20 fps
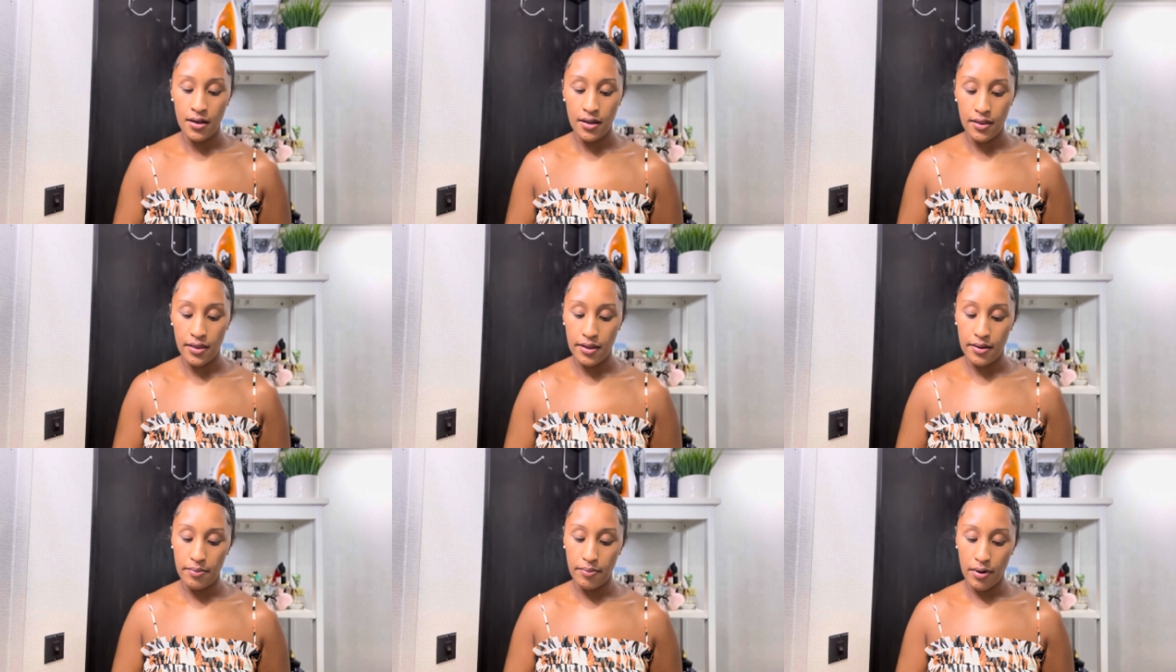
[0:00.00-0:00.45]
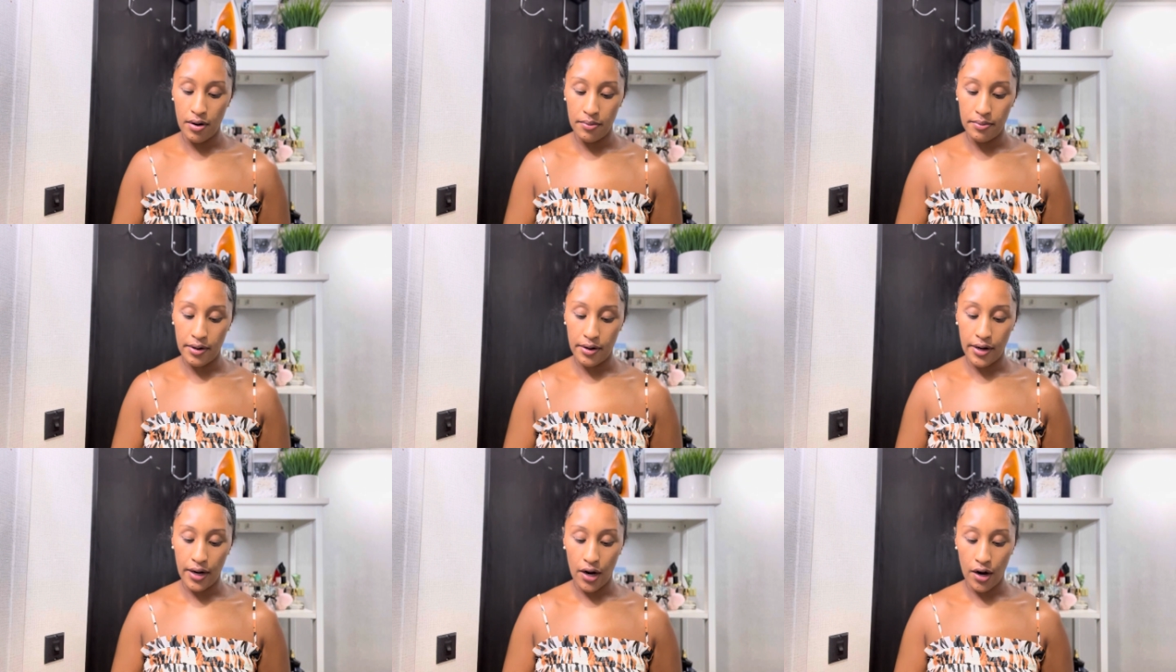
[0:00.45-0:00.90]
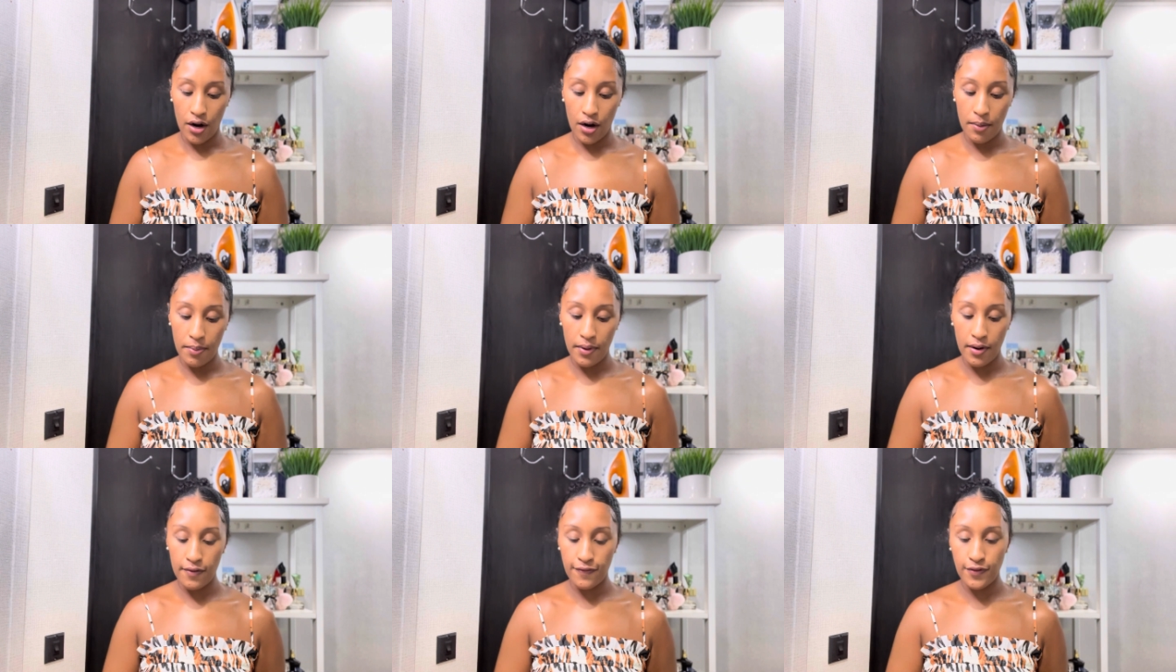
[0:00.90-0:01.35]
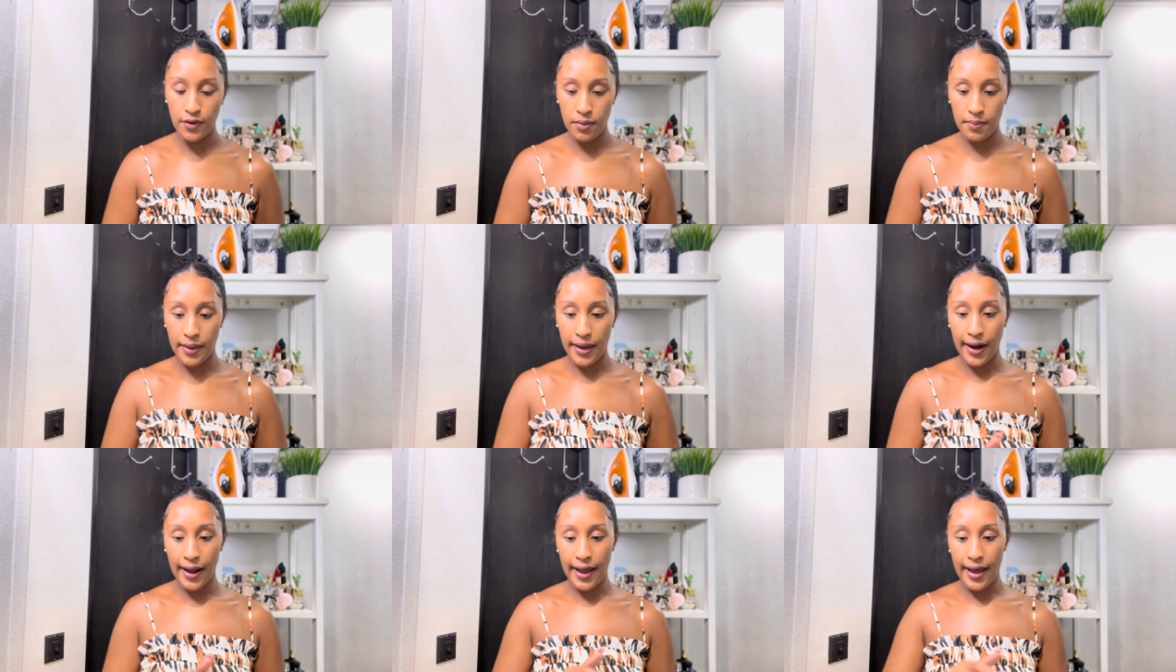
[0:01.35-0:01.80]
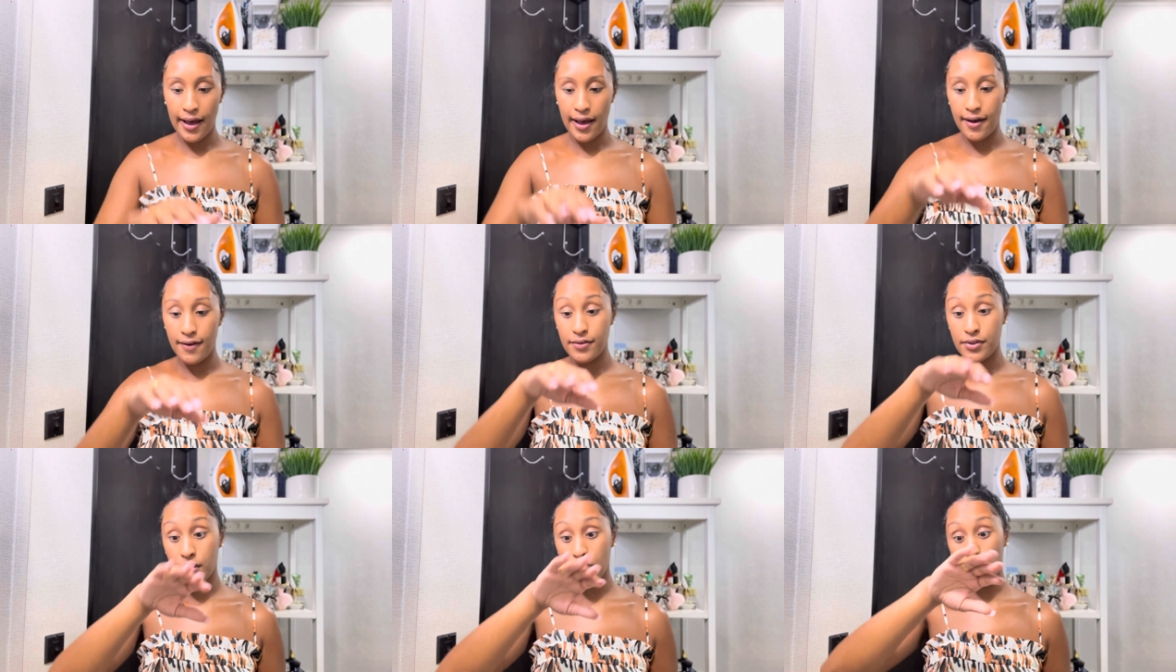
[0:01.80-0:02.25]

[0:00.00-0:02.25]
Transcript: the Burberry Her perfume that I have,